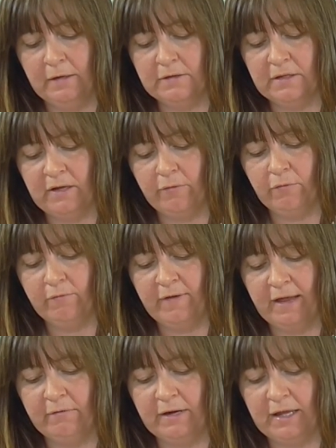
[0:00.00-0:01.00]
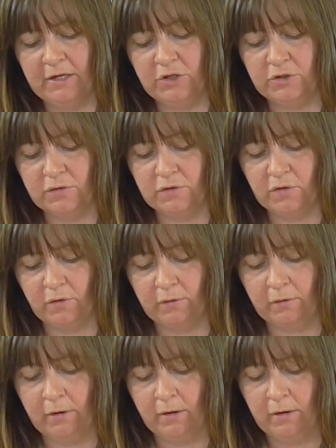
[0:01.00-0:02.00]
So they're all variations
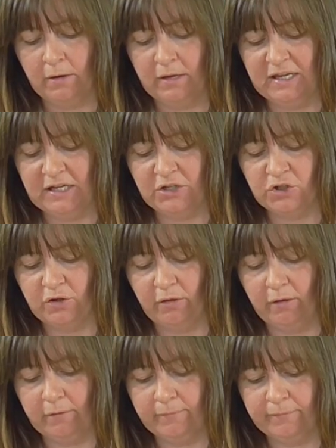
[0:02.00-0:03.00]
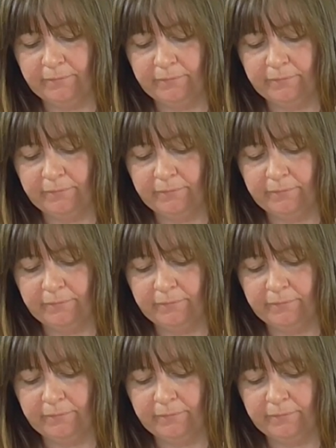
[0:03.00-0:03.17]
on each other.